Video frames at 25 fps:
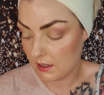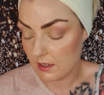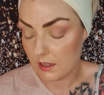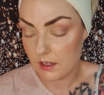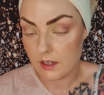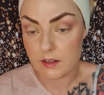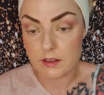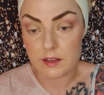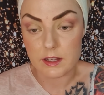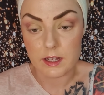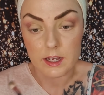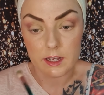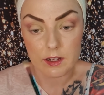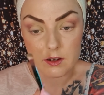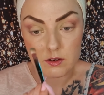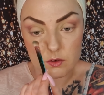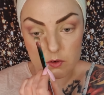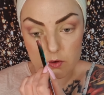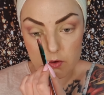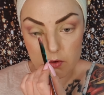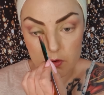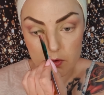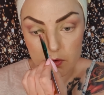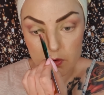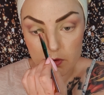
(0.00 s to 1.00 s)
in the inner
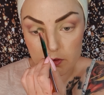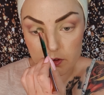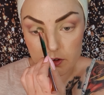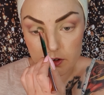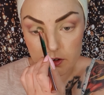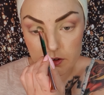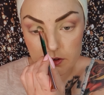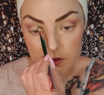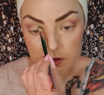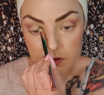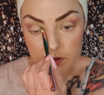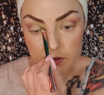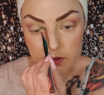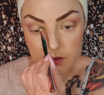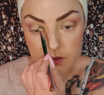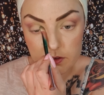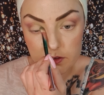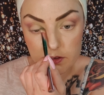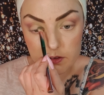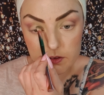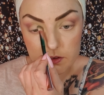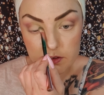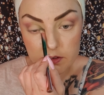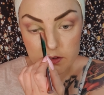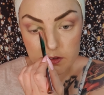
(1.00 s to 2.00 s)
corner
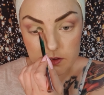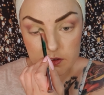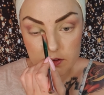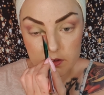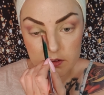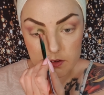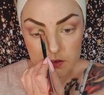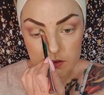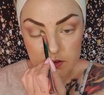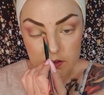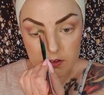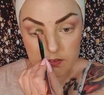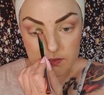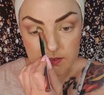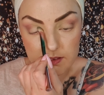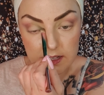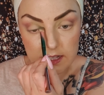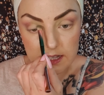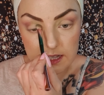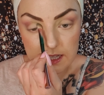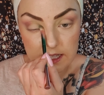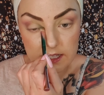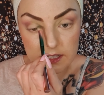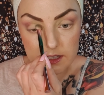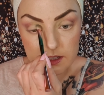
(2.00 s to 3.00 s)
of the
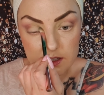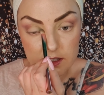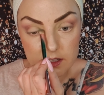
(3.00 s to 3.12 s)
lid.